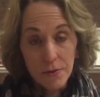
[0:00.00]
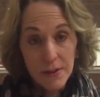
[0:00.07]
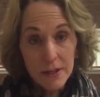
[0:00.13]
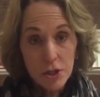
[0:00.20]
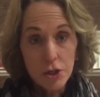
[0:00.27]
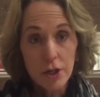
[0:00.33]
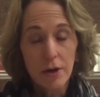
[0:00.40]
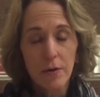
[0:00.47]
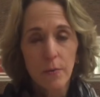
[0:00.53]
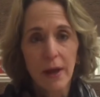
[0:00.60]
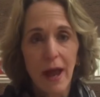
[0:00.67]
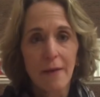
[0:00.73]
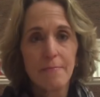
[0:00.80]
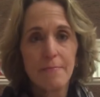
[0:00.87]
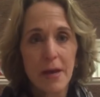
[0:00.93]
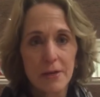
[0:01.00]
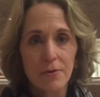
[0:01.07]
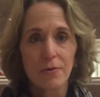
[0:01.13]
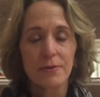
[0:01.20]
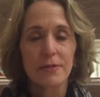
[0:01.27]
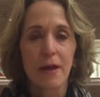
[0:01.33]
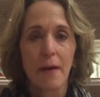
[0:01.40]
This year we have
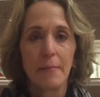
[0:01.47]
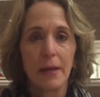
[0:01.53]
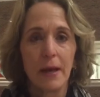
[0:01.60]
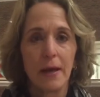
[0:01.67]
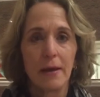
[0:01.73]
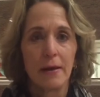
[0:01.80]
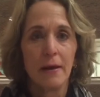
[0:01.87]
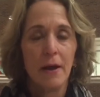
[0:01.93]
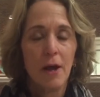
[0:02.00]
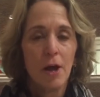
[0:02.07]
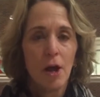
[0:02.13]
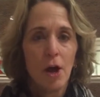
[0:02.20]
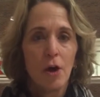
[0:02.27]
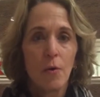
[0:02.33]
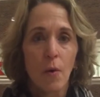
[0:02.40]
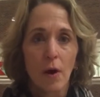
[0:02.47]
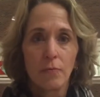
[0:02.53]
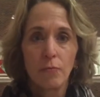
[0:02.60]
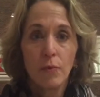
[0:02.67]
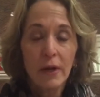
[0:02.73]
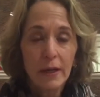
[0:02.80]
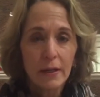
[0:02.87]
mentors coming in who are
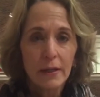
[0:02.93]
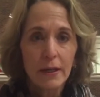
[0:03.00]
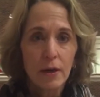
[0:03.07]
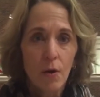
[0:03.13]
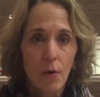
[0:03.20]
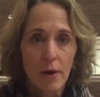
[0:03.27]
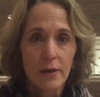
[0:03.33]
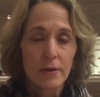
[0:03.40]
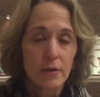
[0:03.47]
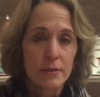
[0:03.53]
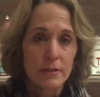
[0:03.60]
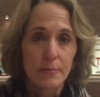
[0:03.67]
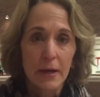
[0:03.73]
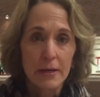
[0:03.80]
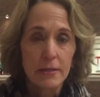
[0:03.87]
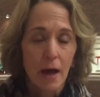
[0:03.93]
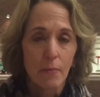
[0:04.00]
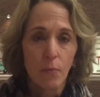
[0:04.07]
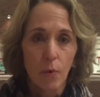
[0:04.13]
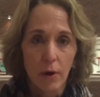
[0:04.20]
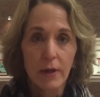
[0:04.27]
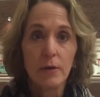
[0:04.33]
really going to spend
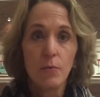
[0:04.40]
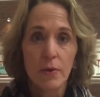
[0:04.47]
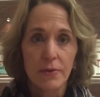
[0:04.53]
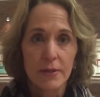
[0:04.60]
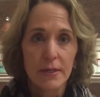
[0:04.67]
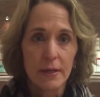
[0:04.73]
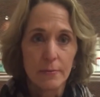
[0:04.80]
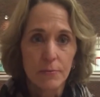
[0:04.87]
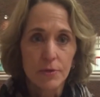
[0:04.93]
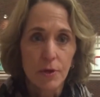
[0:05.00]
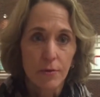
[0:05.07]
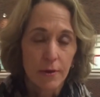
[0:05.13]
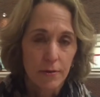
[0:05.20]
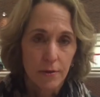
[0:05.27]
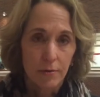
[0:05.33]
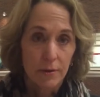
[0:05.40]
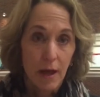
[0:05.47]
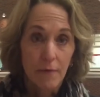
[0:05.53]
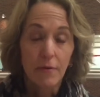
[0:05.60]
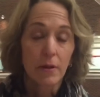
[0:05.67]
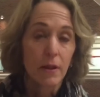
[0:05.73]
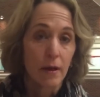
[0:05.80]
time working with the team so that their
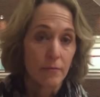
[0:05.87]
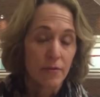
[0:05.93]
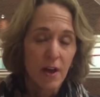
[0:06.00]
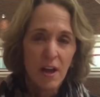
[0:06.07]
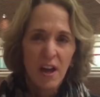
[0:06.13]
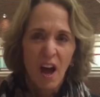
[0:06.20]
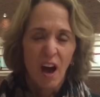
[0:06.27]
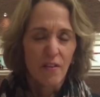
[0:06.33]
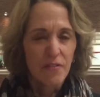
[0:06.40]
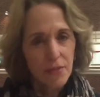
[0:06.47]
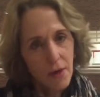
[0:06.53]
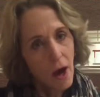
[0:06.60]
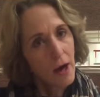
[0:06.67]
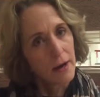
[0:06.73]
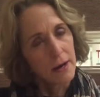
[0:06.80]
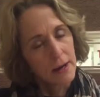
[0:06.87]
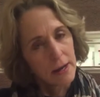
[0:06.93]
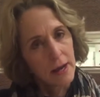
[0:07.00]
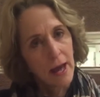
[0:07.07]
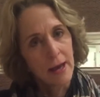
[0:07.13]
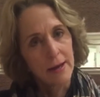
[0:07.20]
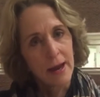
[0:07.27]
level of thought
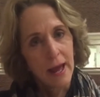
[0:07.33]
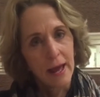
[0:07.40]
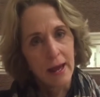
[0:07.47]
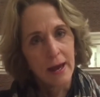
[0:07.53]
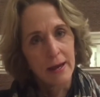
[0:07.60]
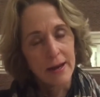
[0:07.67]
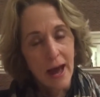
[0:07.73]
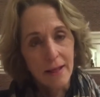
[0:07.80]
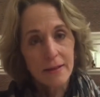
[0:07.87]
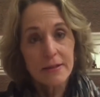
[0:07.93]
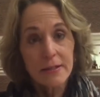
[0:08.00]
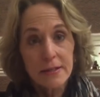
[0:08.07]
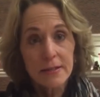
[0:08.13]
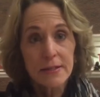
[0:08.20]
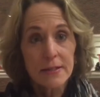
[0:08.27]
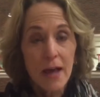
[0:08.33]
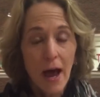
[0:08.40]
and analysis is